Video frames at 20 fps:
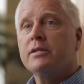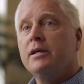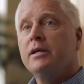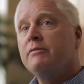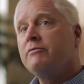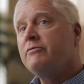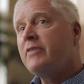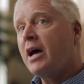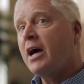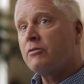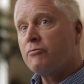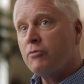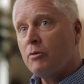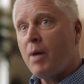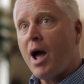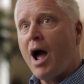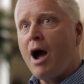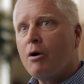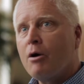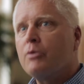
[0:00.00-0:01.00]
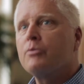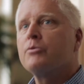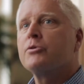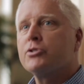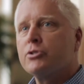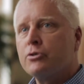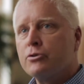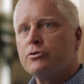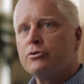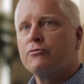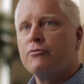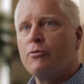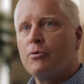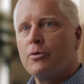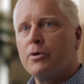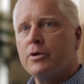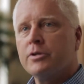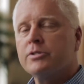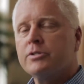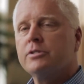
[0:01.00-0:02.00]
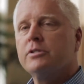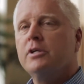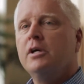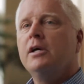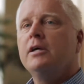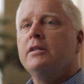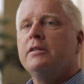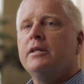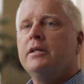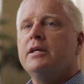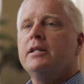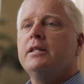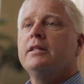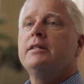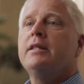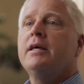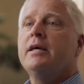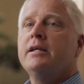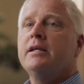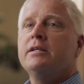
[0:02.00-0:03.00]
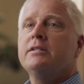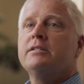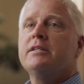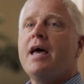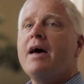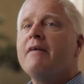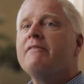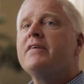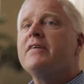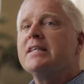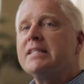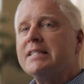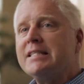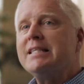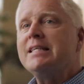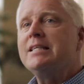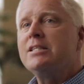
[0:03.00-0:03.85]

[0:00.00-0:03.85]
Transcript: in fact from our research forest that is FSC